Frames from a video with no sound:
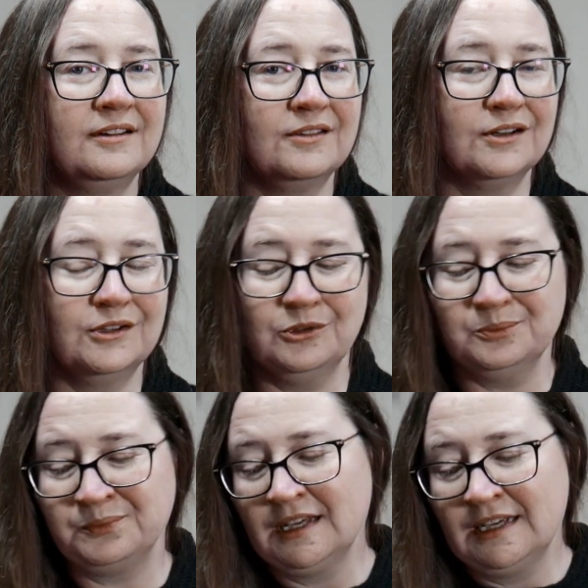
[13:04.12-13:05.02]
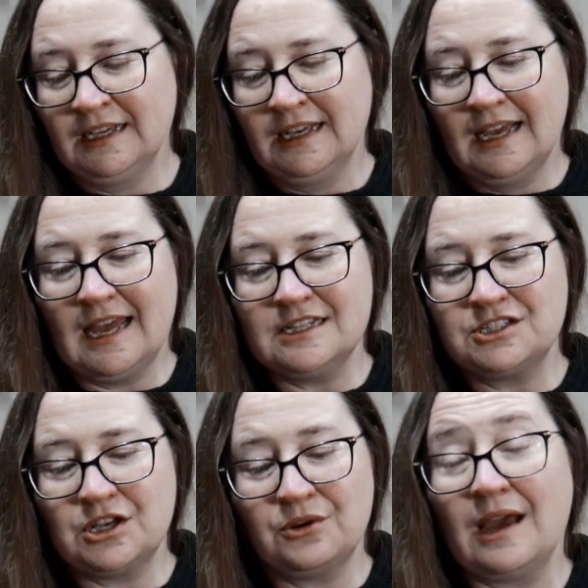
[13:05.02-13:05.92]
the loom. And
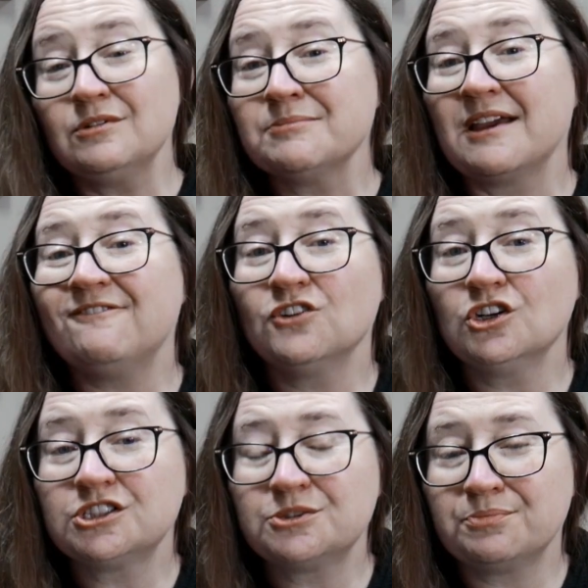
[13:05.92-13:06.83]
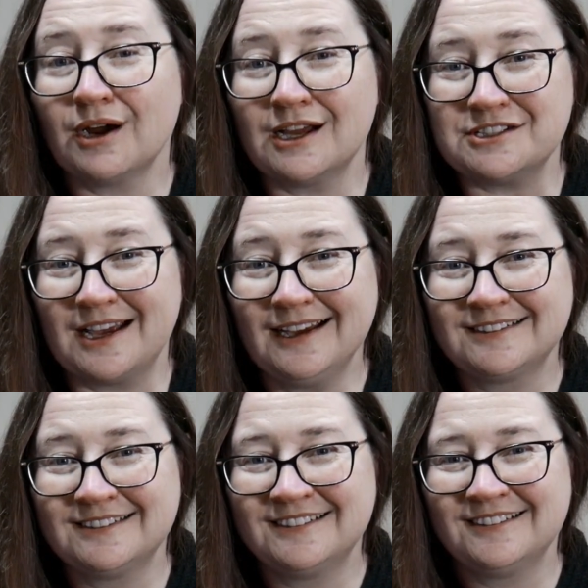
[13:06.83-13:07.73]
so that was my first
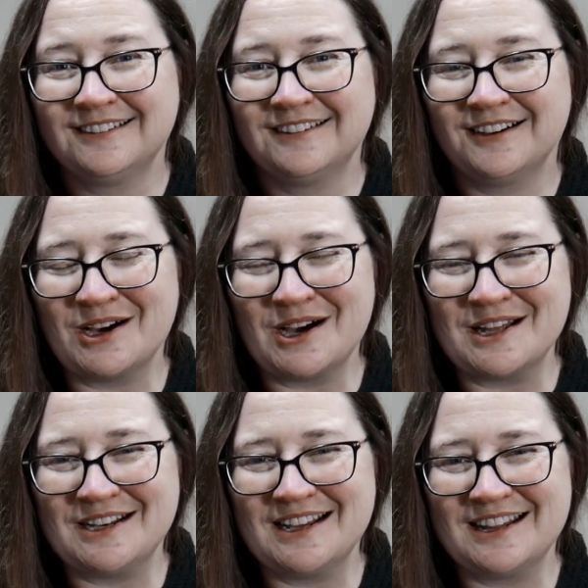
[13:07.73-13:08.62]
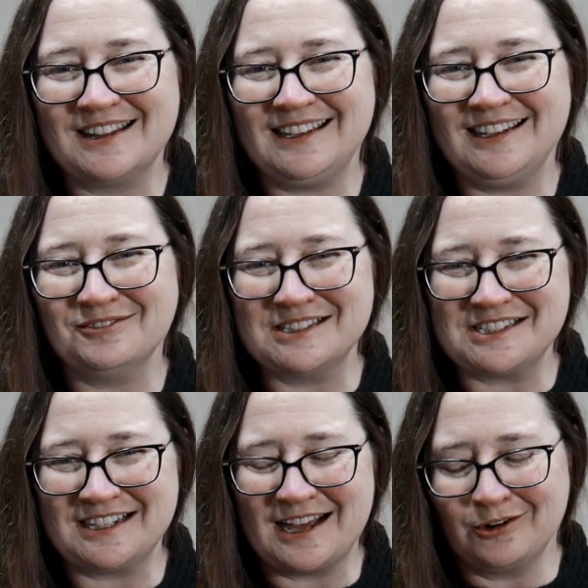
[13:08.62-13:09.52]
project on the
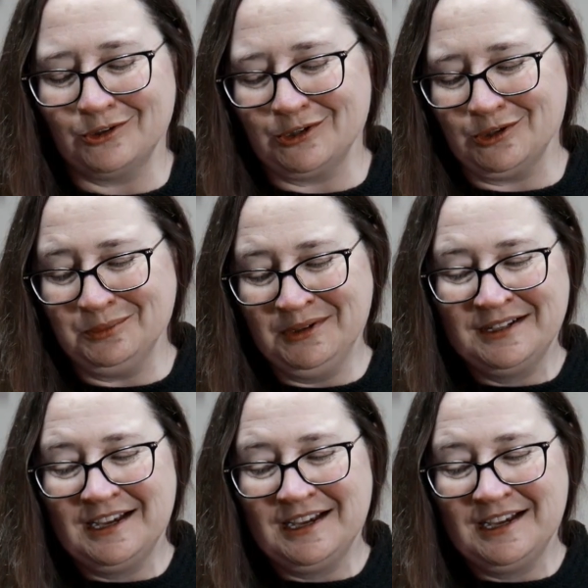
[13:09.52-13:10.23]
rigid Heddle loom.